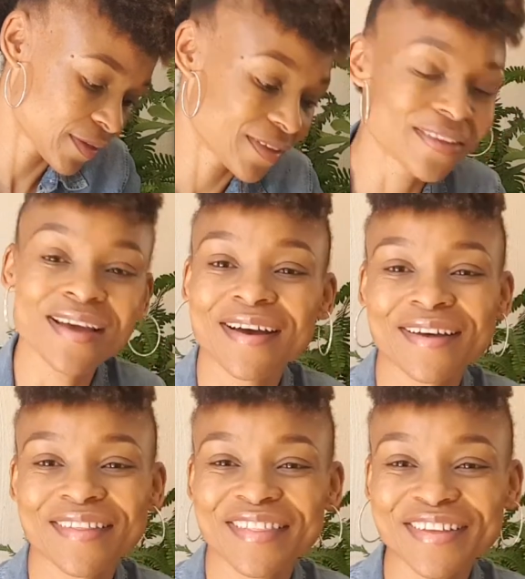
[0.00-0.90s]
Yeah,
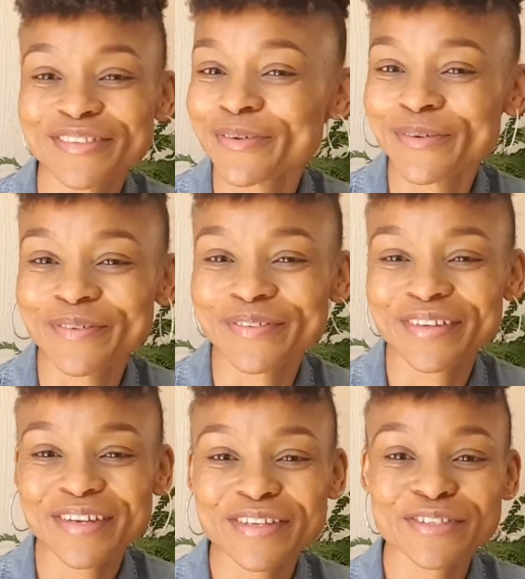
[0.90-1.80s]
that's all.
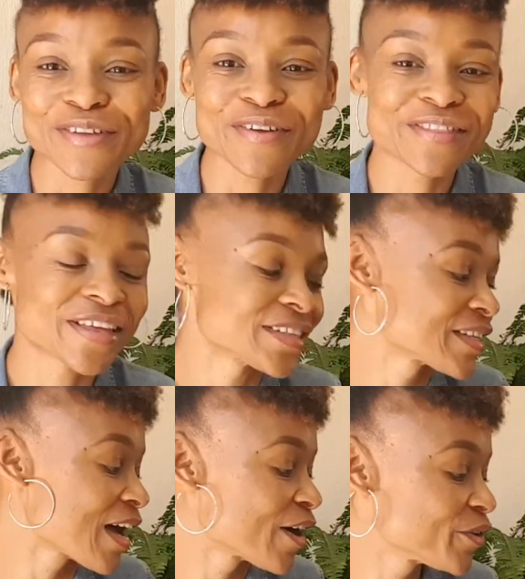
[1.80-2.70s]
So that's
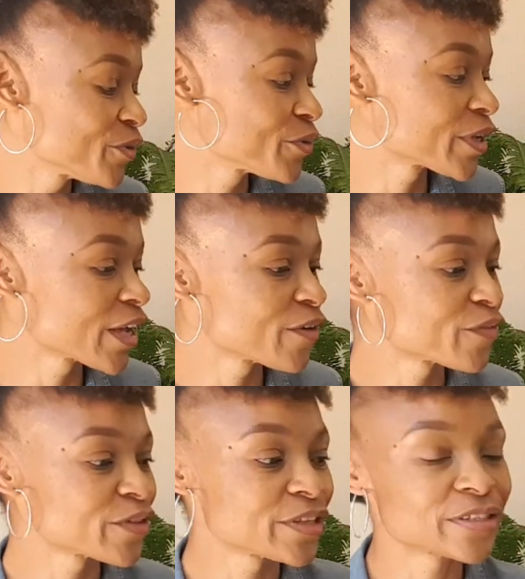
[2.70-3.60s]
how you care
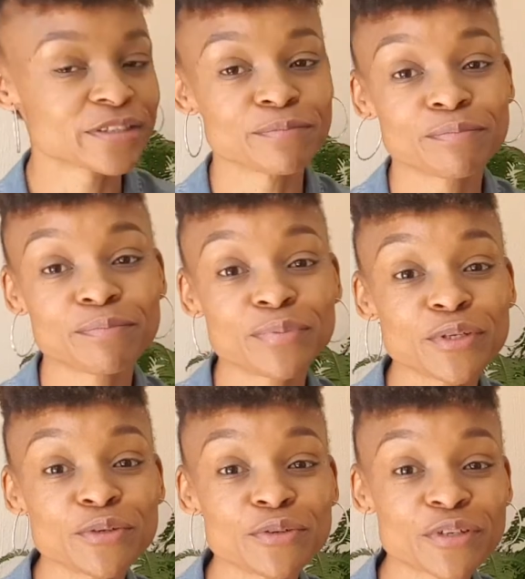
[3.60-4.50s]
for this
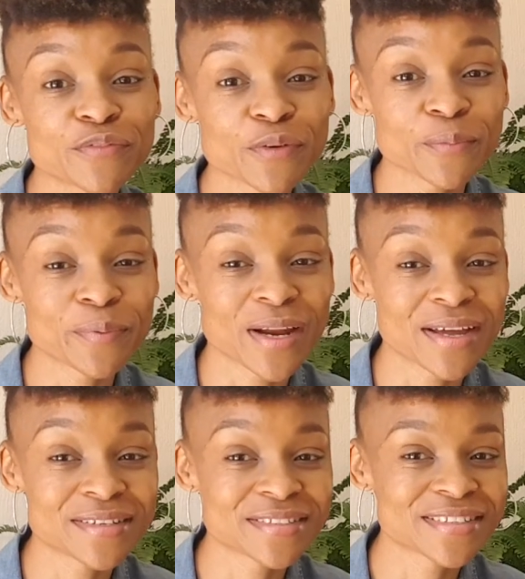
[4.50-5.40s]
beautiful
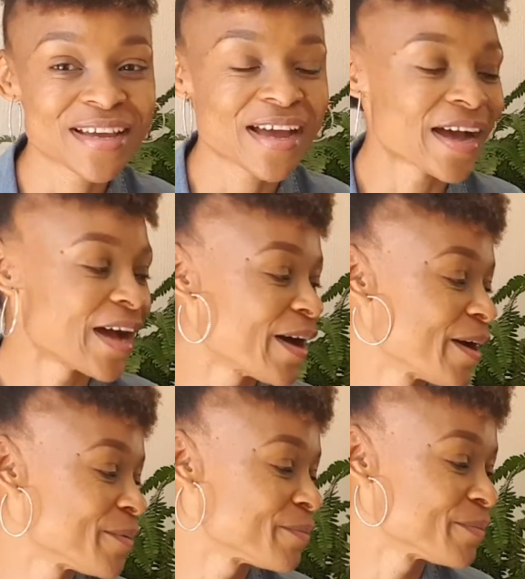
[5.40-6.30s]
plant.
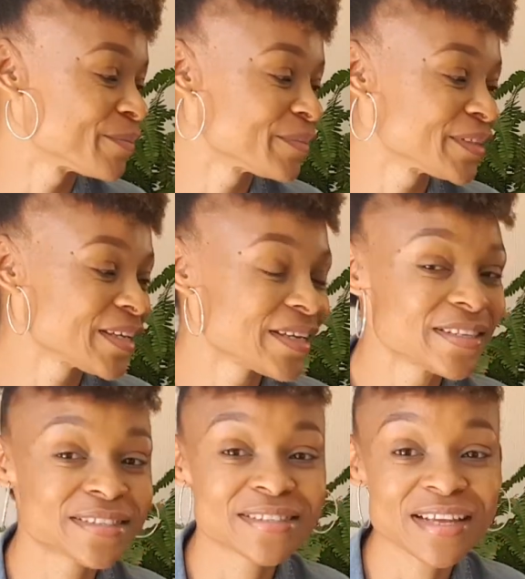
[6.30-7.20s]

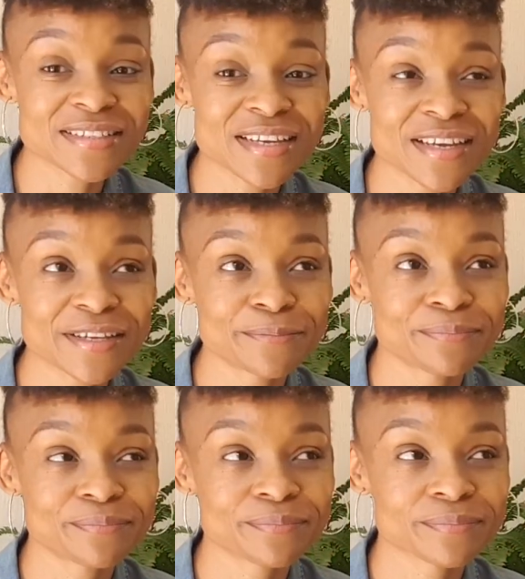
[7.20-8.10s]
It's such a,
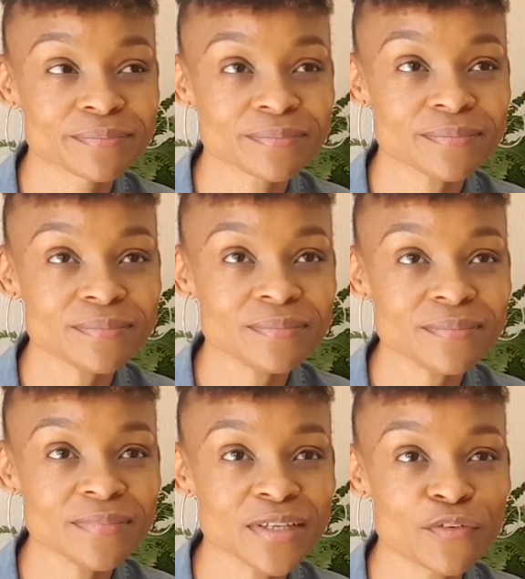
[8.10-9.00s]

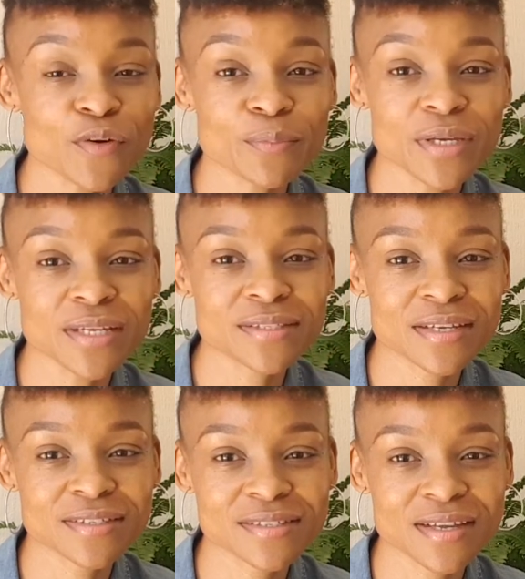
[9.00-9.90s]
for me, it's
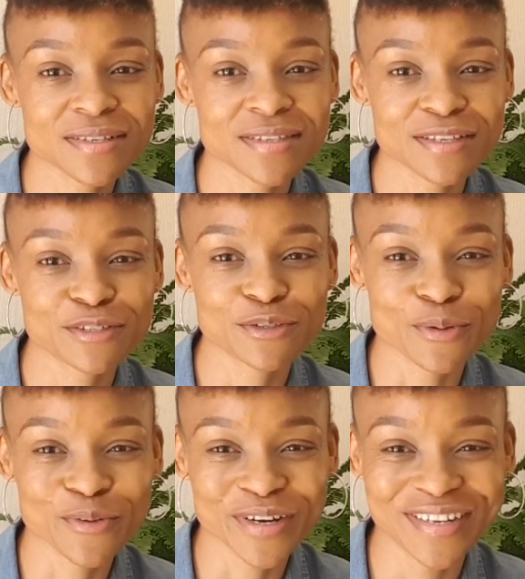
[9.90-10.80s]
such a success
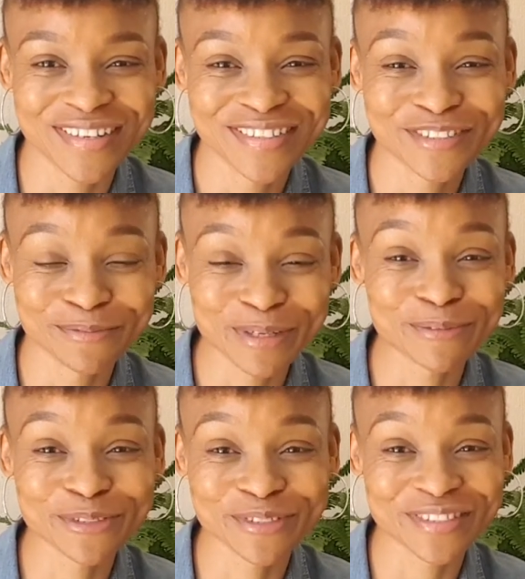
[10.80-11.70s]
story to be
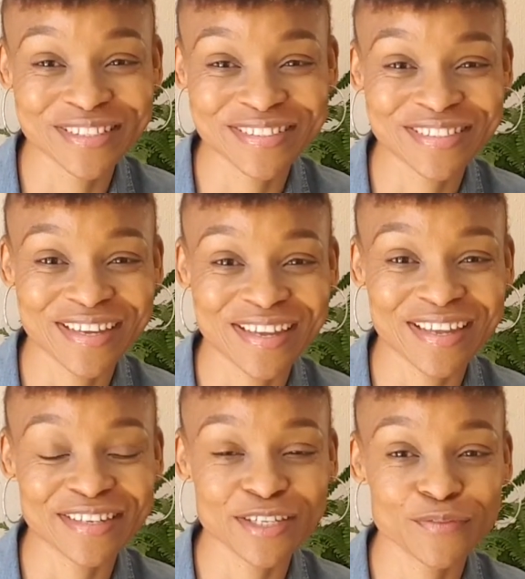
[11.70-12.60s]
able to sit here
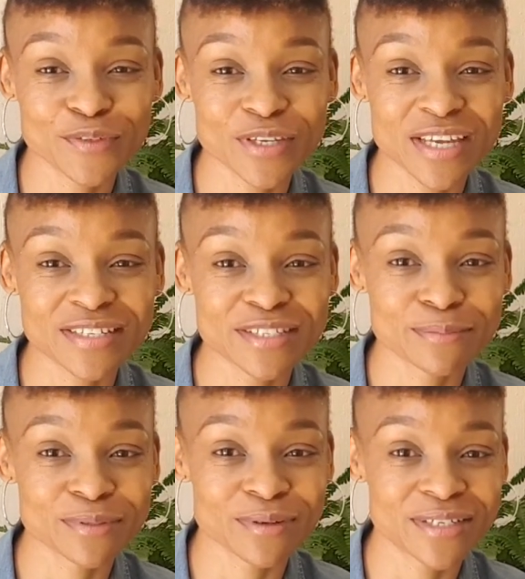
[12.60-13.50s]
and give you care
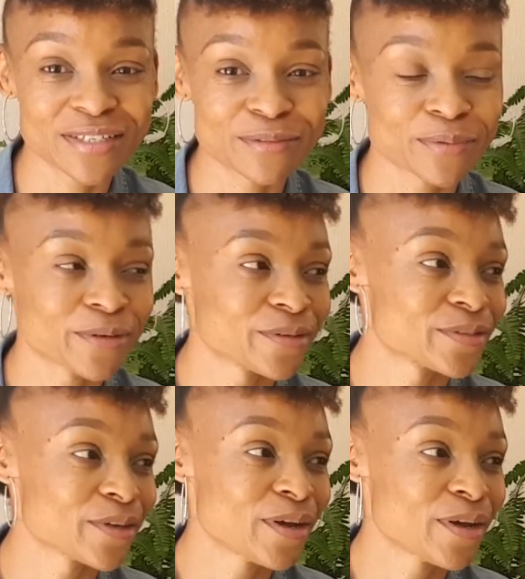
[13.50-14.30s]
tips on it, because